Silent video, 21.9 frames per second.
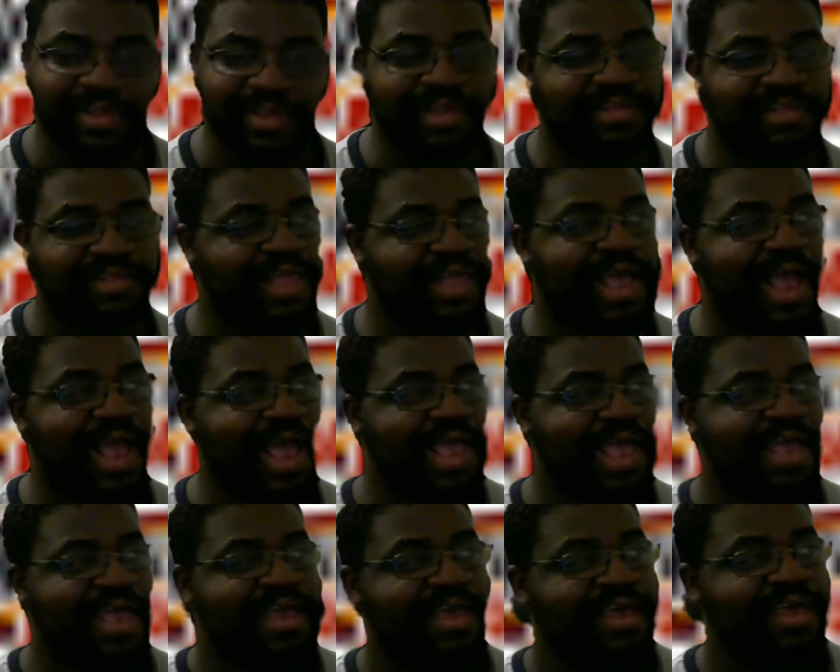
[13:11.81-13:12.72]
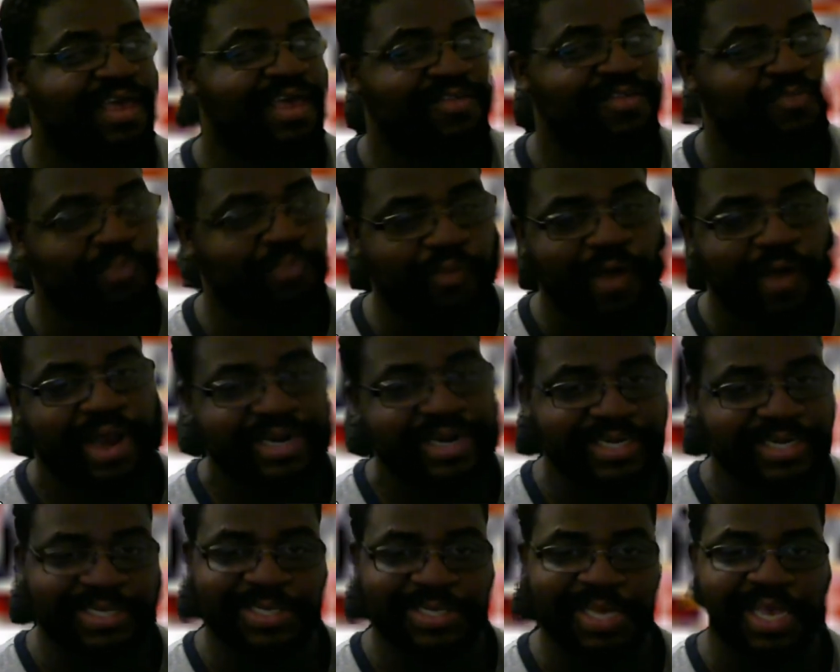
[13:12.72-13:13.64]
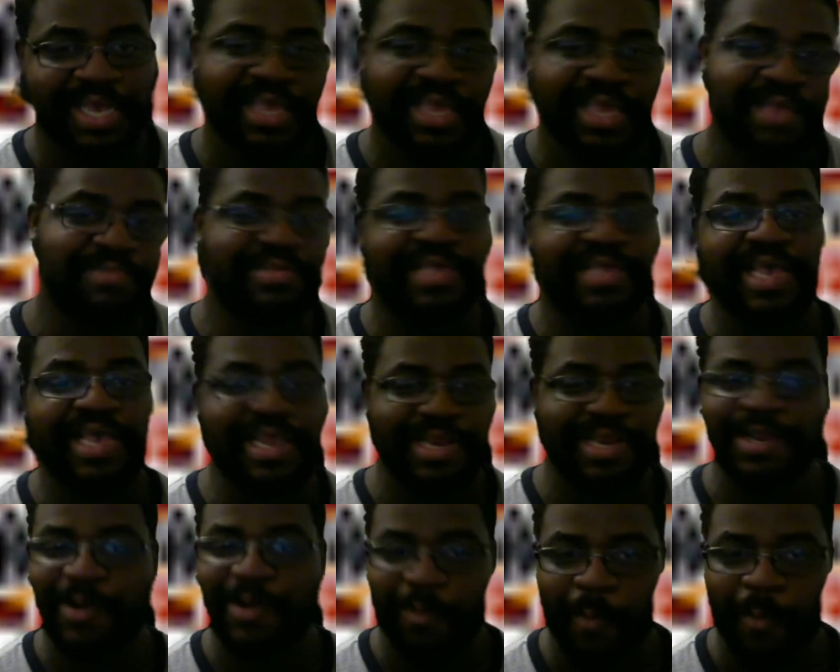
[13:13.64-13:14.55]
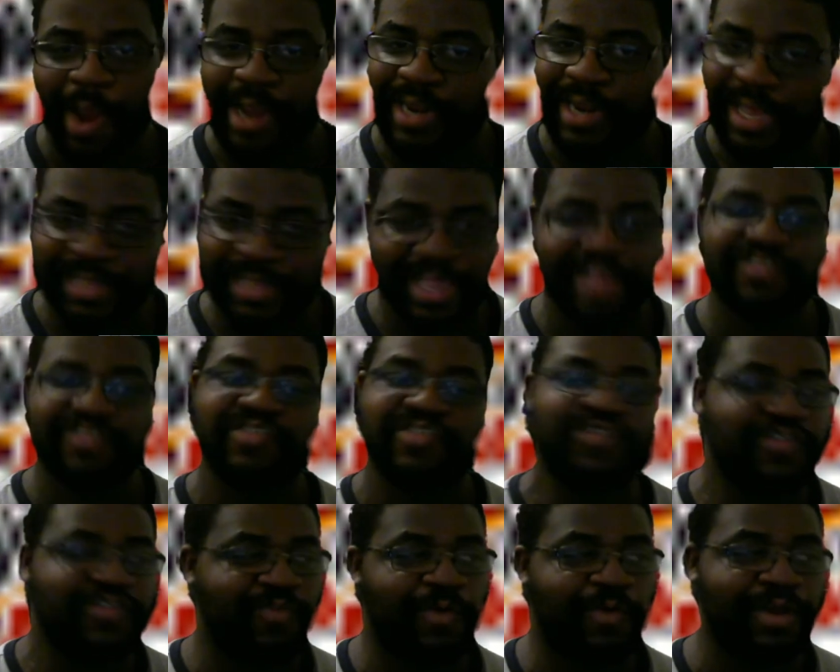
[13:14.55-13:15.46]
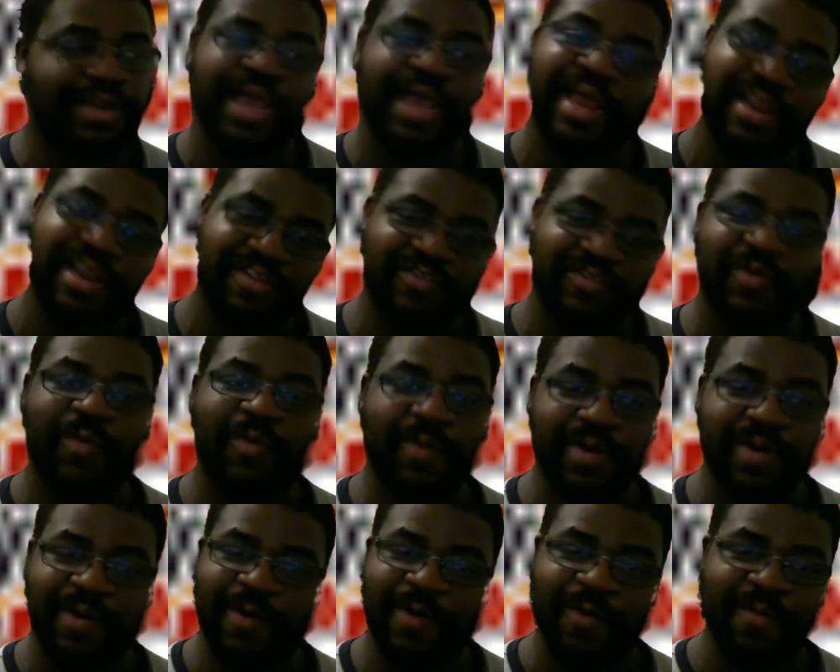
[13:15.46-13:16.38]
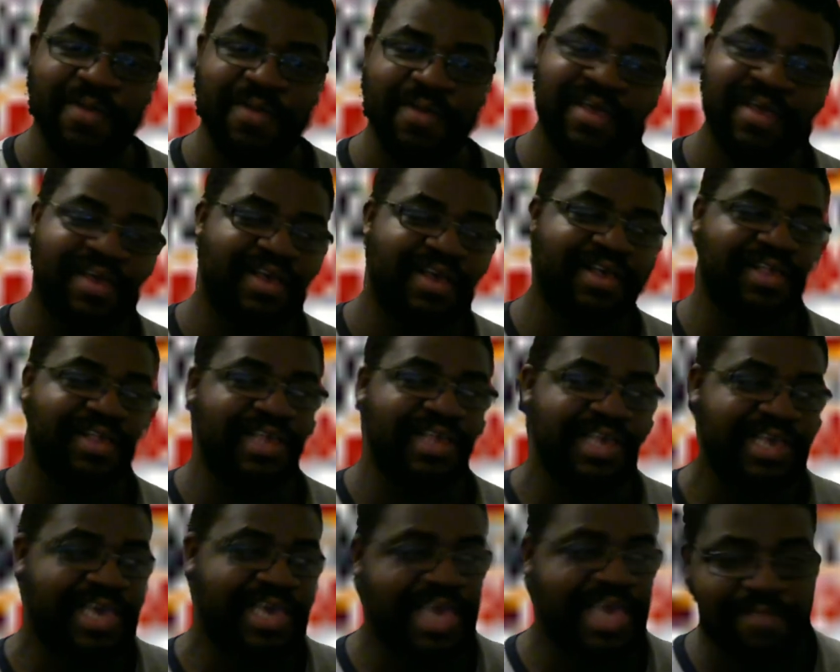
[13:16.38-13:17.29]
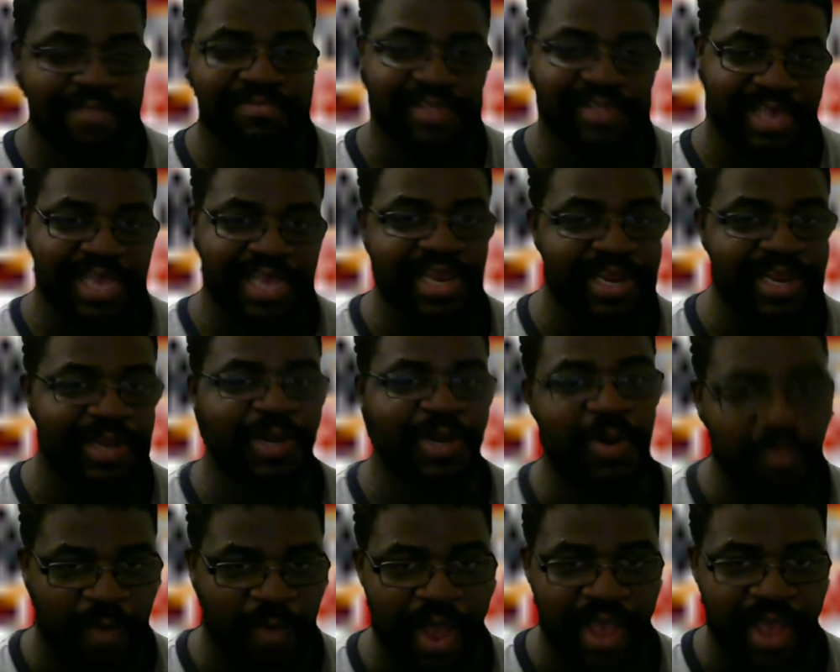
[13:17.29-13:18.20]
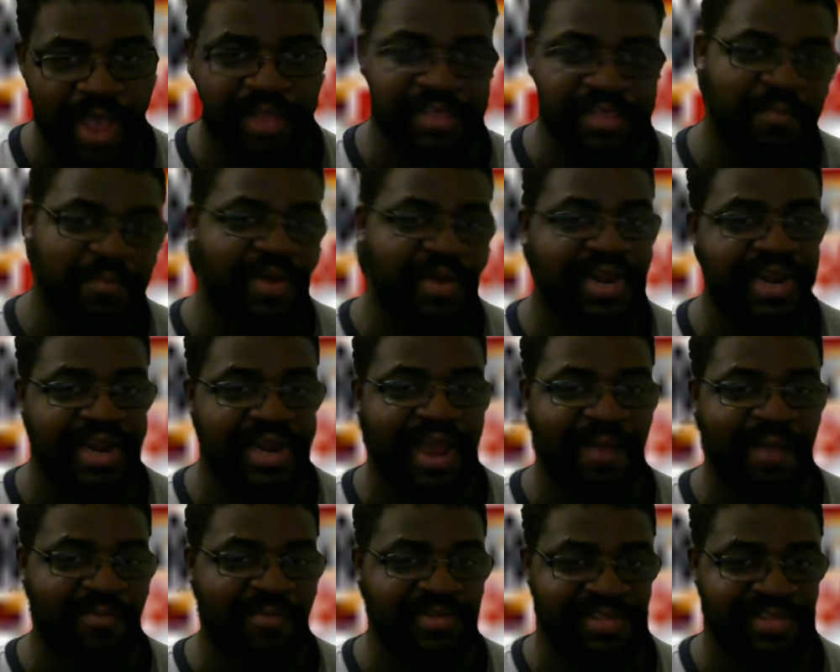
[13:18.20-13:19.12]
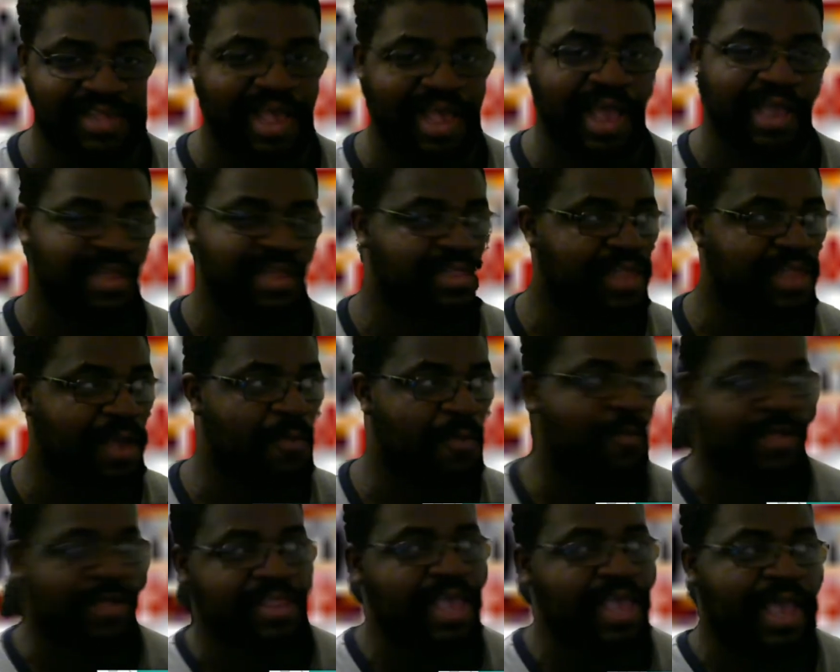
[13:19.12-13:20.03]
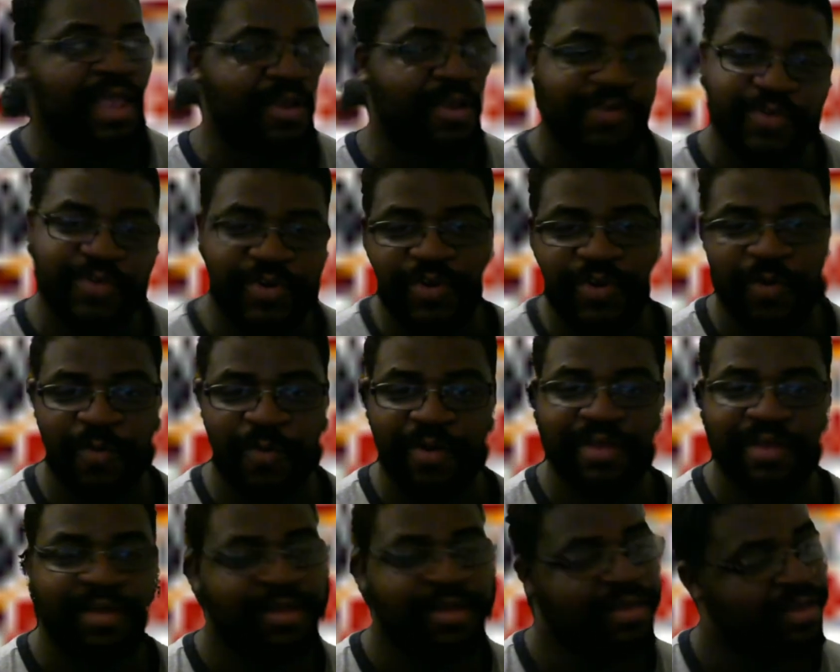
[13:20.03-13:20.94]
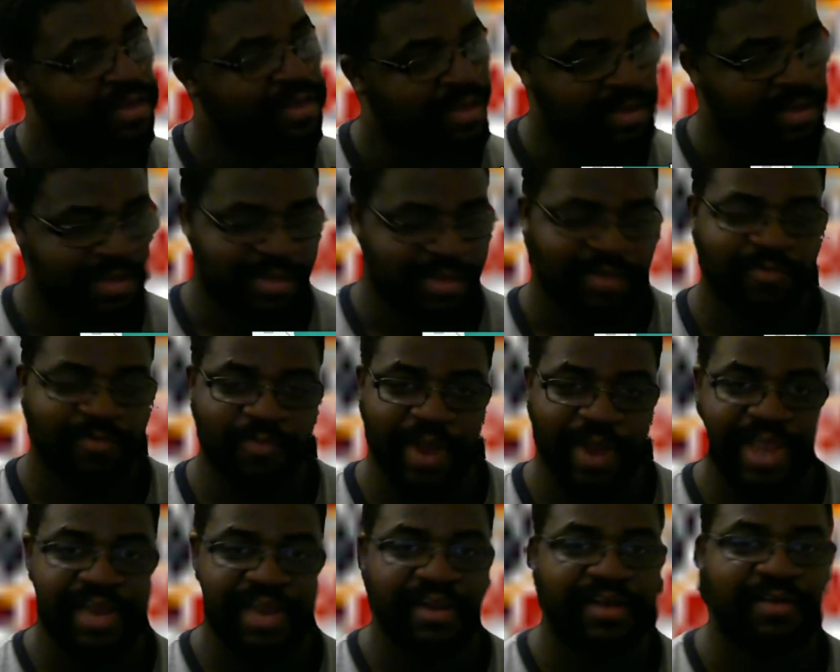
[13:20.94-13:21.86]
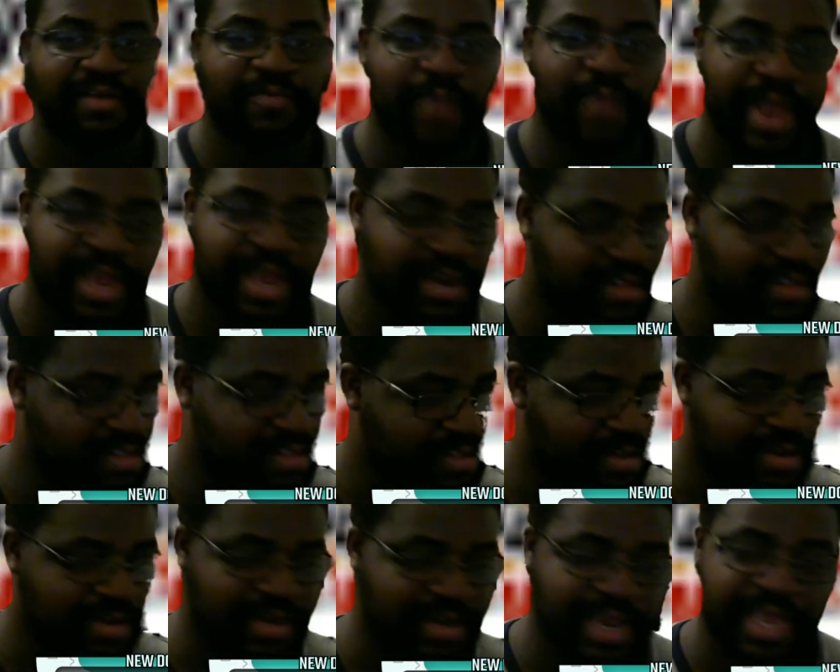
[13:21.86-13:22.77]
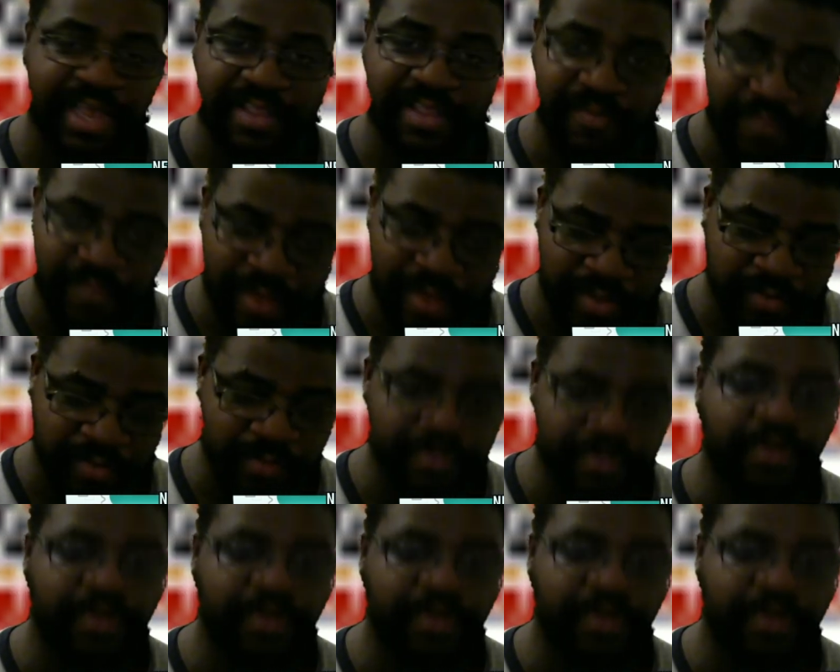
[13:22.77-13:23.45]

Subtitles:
It's like his protege keeps getting in the way. Like that's the storyline that's going on. He keeps getting in the way of the Monday Night Messiah. It's like, what the heck are you doing? Ray and his son, they get the victory.